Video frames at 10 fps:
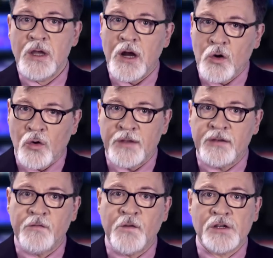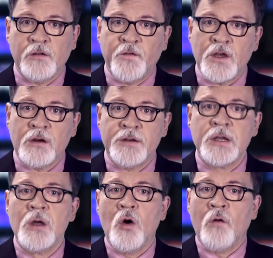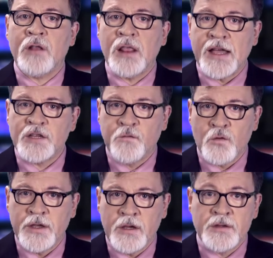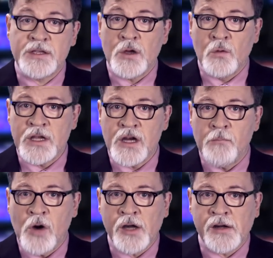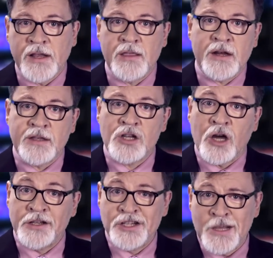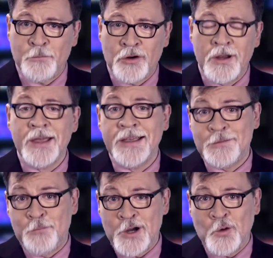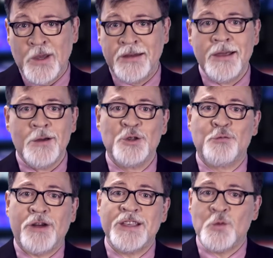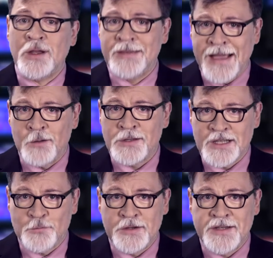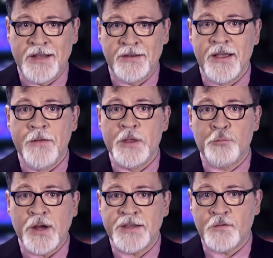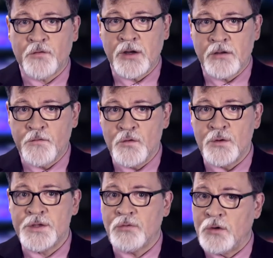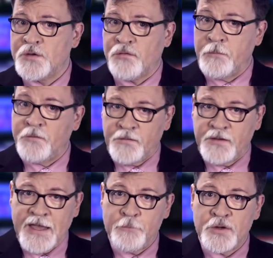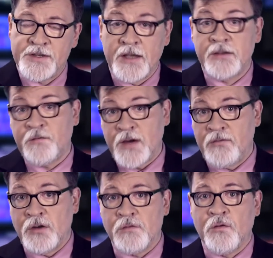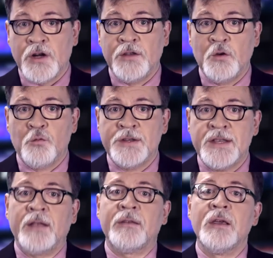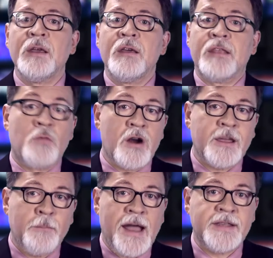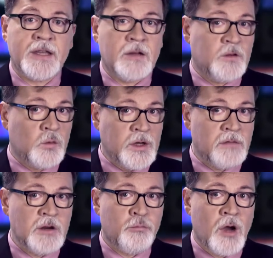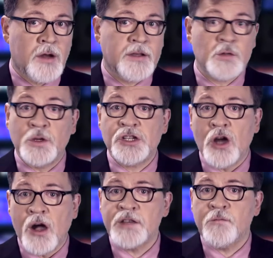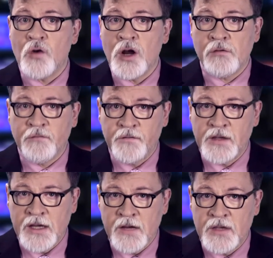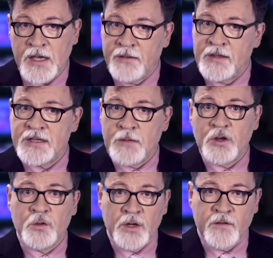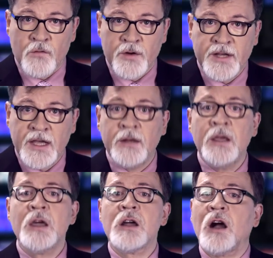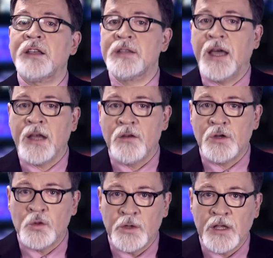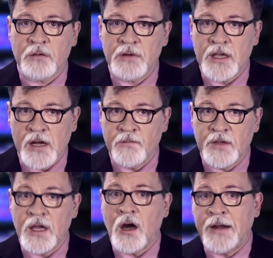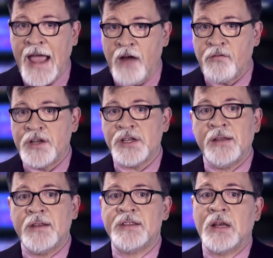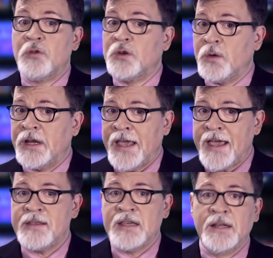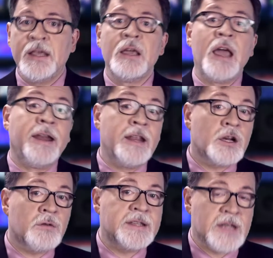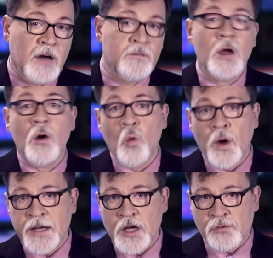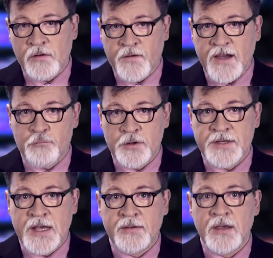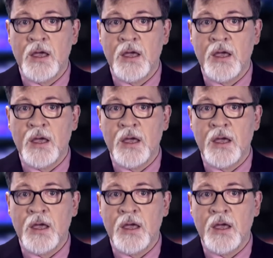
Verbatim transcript: According to official figures, over the last four years, the only commodity that has gotten cheaper is buckwheat, whose price went down 6%. The prices for other foods rose from 58% to 542%. The market basket of 23 products, which cost 450 hryvnia in December 2014, cost 923 hryvnia on average in December 2018, an increase of 105%.